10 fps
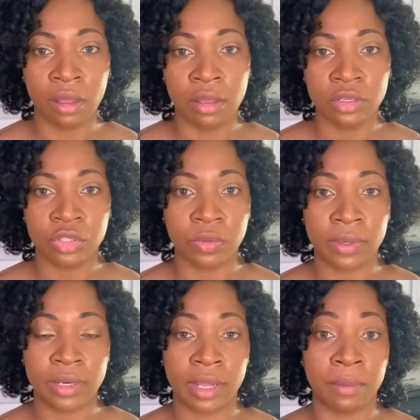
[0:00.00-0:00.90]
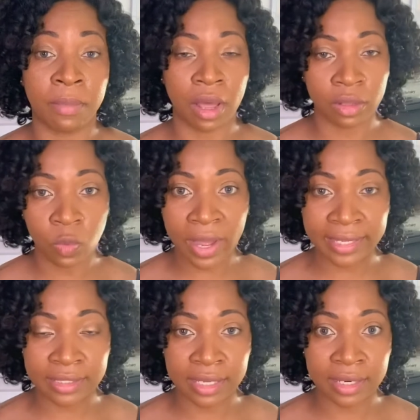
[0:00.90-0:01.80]
doing like body
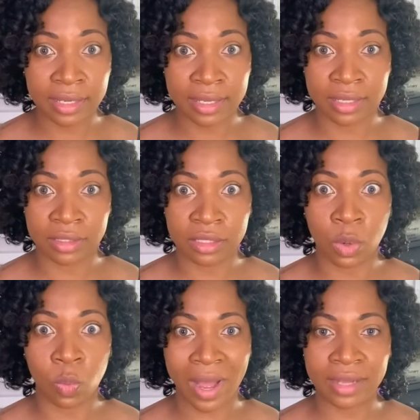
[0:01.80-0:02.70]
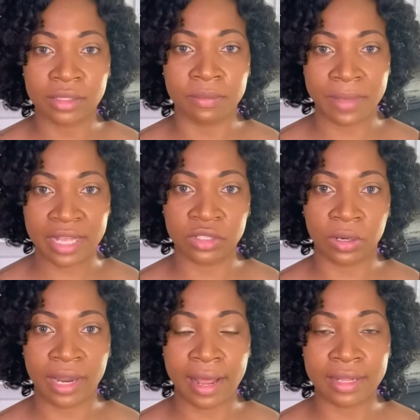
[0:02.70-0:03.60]
waxing, is a wax
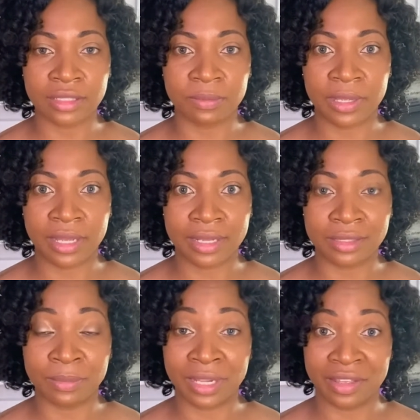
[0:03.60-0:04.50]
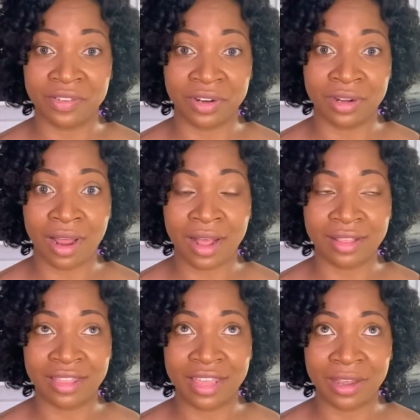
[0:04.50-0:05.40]
masterclass, because believe it or not,
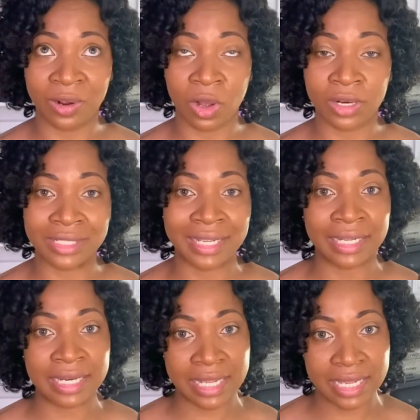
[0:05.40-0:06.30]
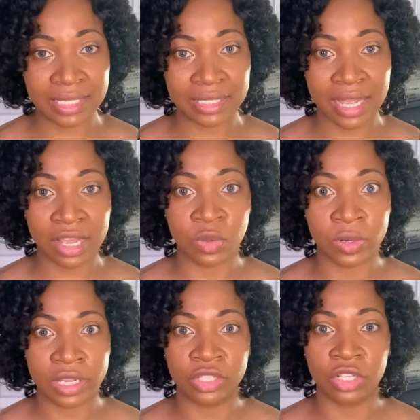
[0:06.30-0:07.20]
there are techniques that you
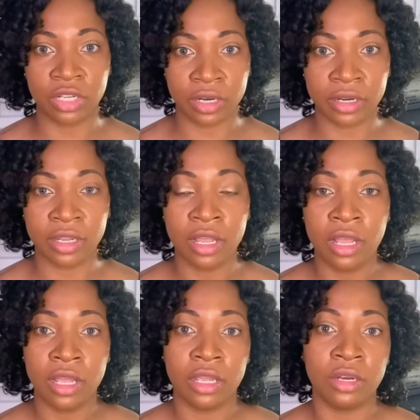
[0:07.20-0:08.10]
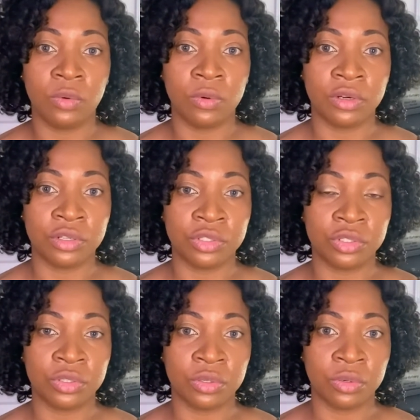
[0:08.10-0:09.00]
need to learn in order
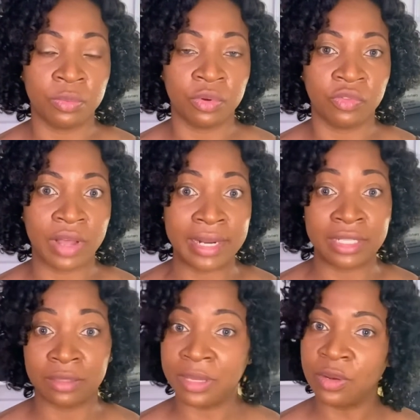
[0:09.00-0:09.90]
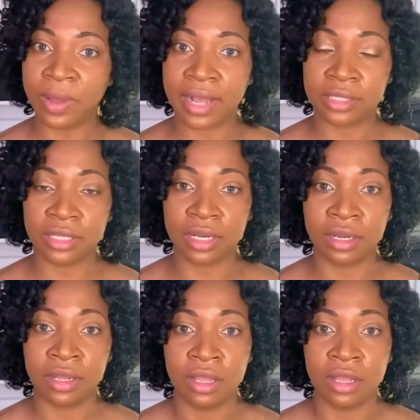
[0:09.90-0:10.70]
to provide speed waxing.